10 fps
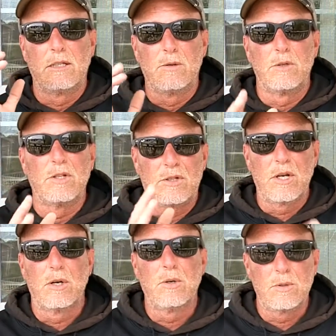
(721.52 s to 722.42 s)
to doing the
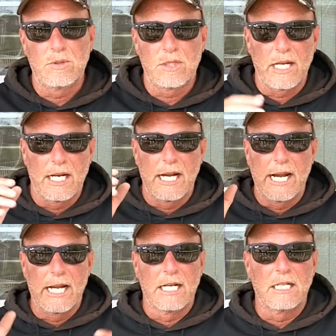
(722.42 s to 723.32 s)
shows
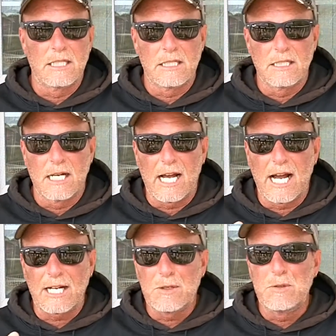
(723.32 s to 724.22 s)
and
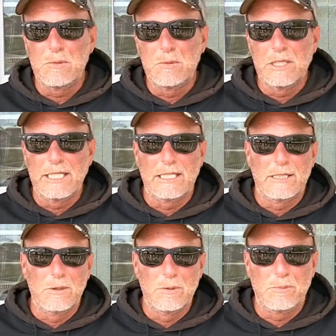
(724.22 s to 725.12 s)
I couldn't really
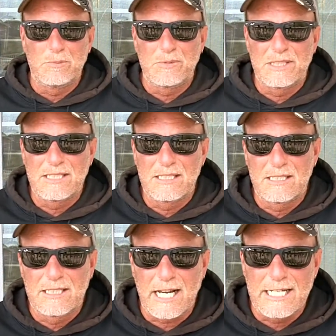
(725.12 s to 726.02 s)
do
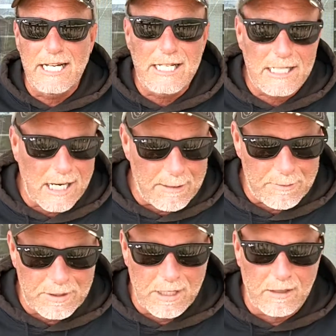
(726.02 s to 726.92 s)
technique
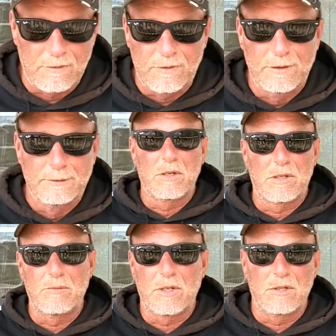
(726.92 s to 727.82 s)
type stuff
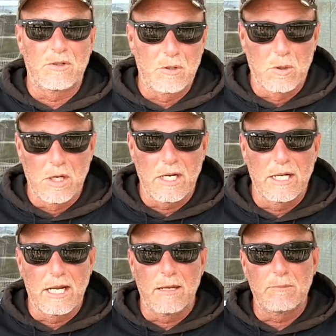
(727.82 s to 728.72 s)
because I was on shore
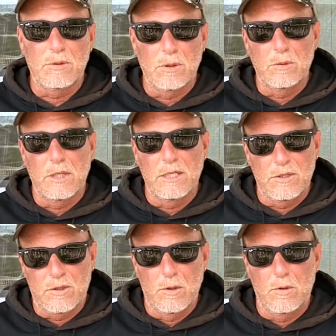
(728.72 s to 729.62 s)
and that. So then
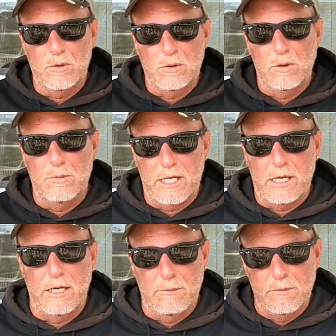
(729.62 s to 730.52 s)
the show sort of
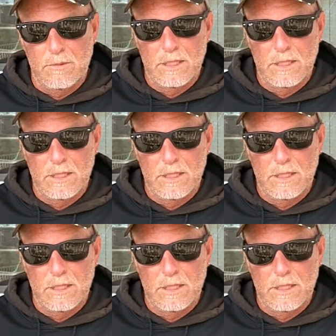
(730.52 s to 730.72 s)
became